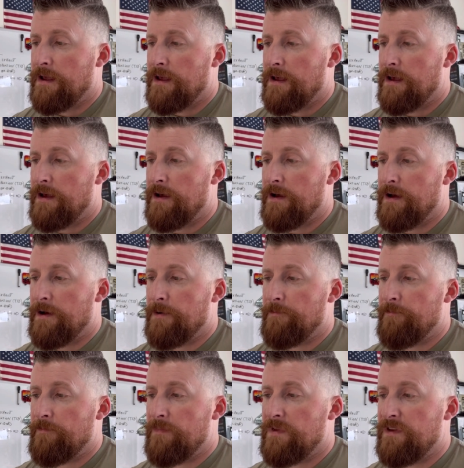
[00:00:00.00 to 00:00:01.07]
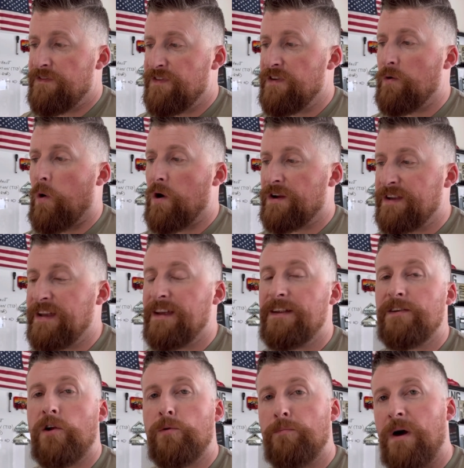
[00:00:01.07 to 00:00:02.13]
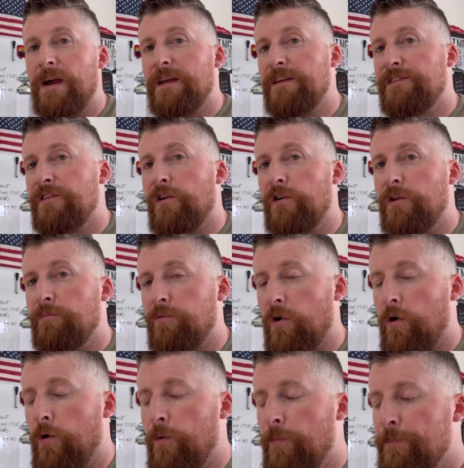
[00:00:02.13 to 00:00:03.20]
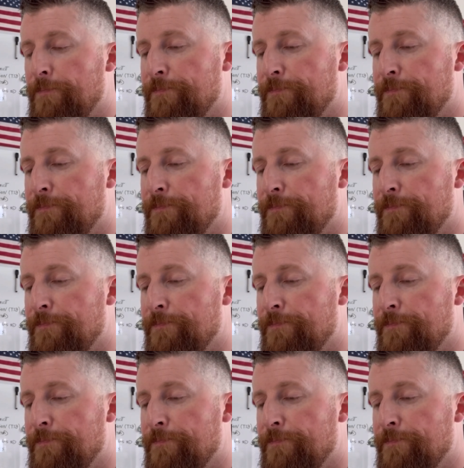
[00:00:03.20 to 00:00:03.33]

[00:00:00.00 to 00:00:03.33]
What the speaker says: If you are keen on buying a TRD Pro,